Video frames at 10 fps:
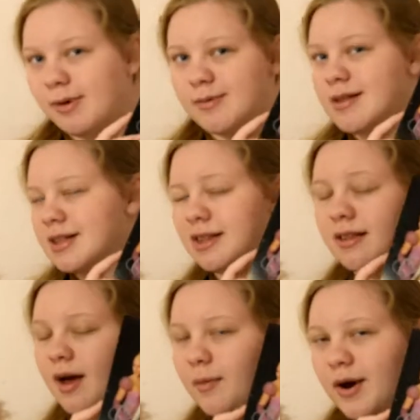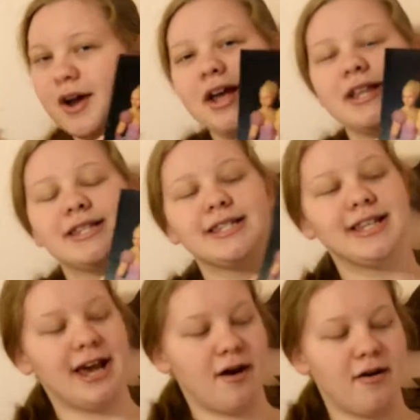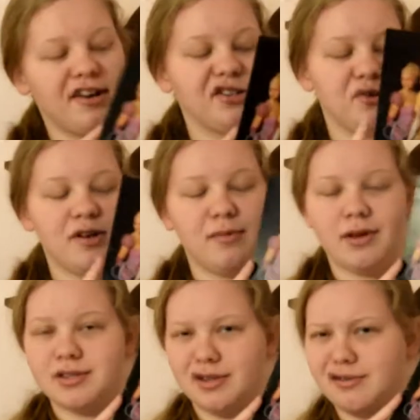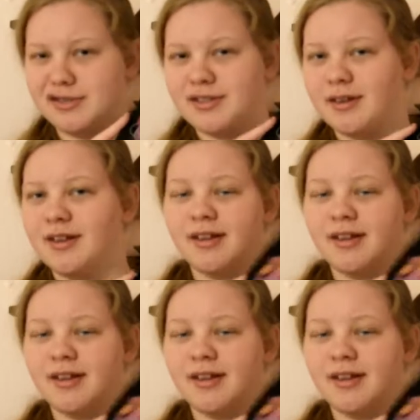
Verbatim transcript: maybe like the library and see how I enjoy it because it looks